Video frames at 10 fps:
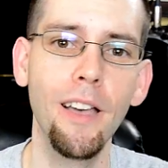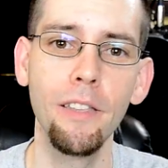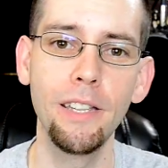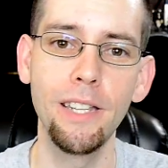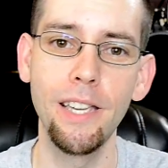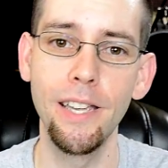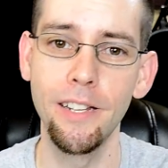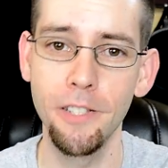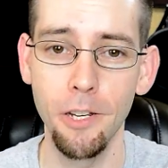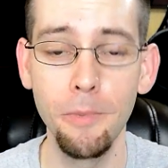L E D,
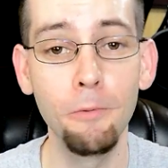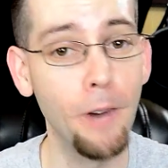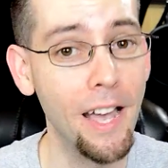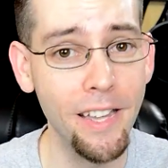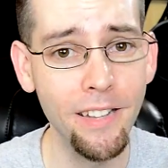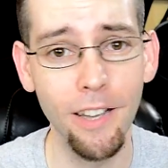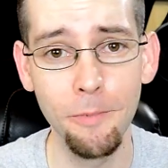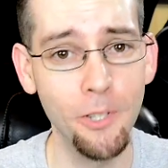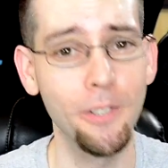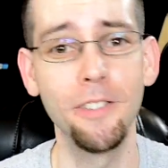and it's going to be red.
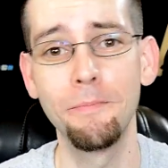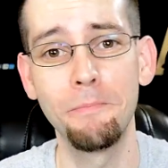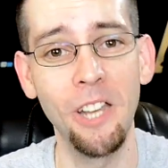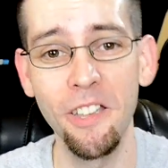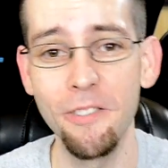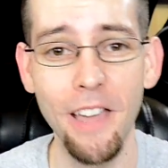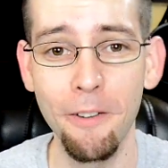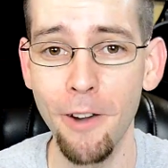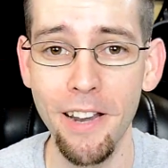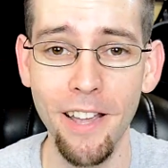I'm just going to tell you
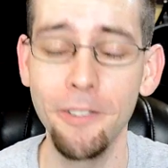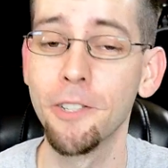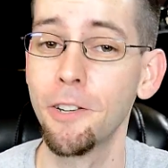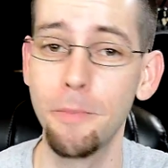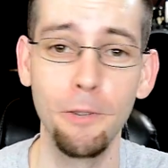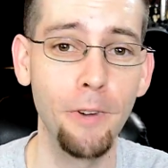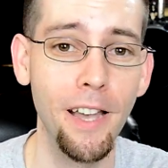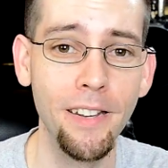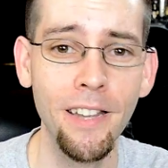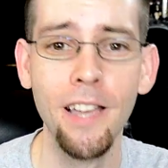that right now, it's going to be
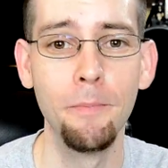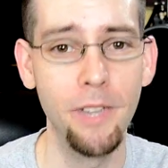red,